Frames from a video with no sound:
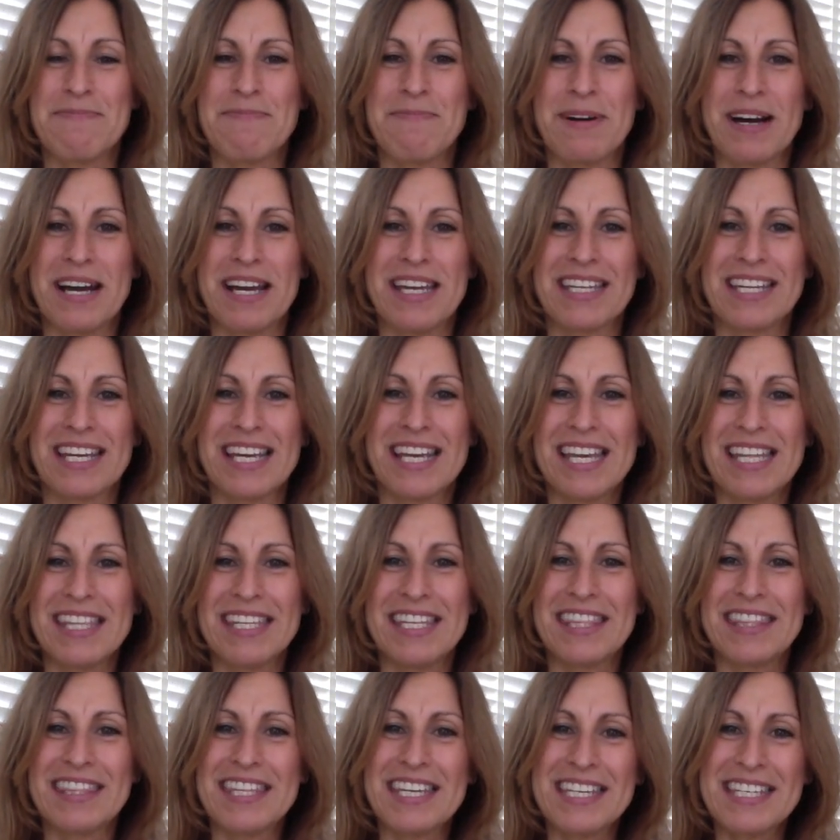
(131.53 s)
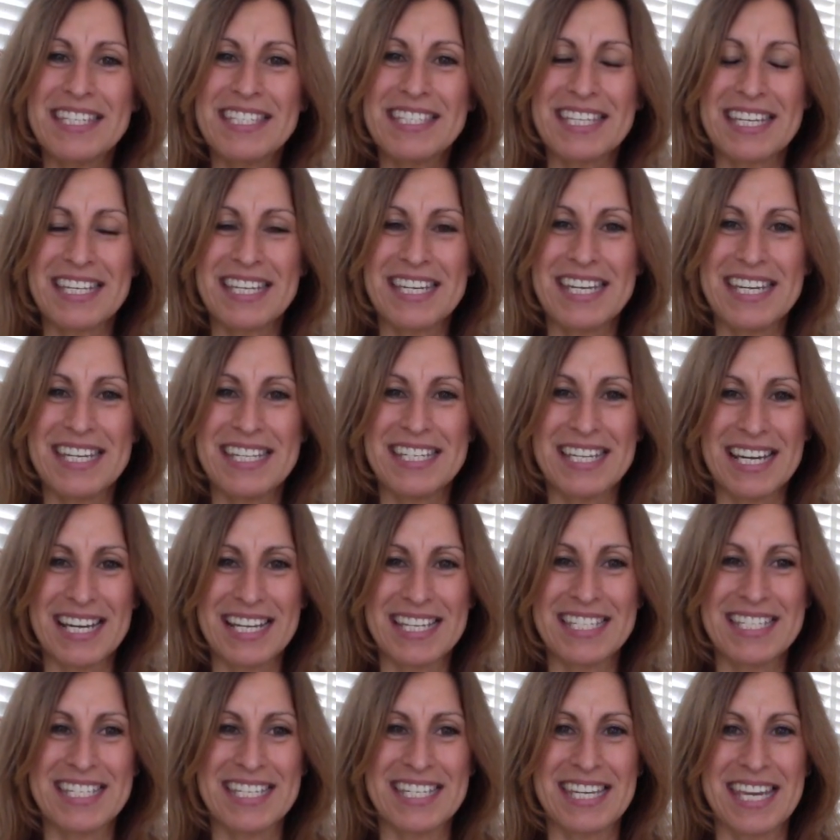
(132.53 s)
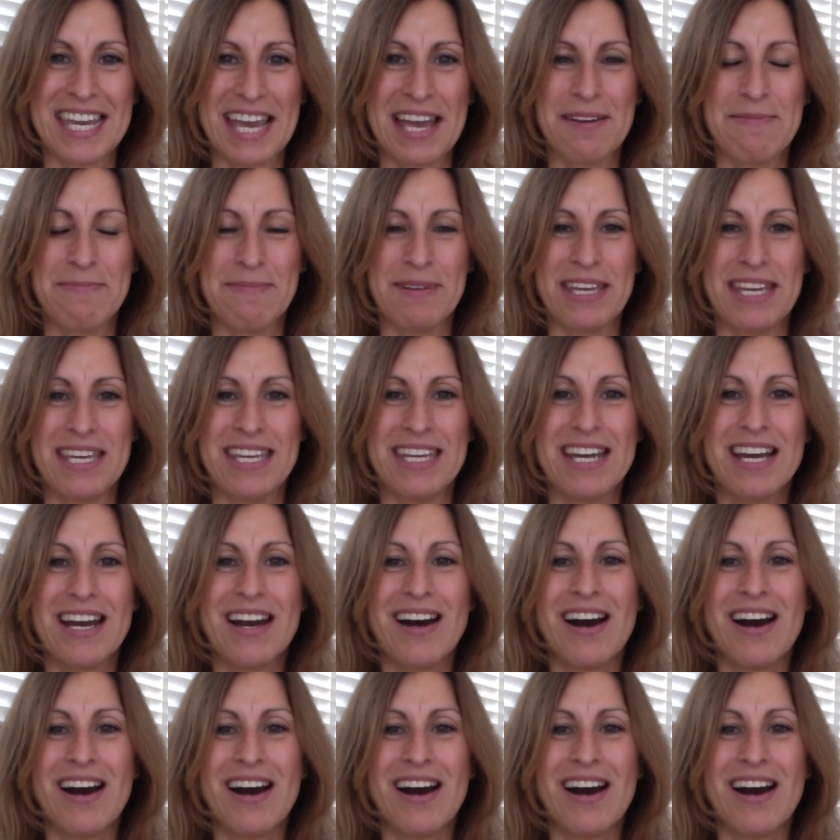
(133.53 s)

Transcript: But the things that he does get me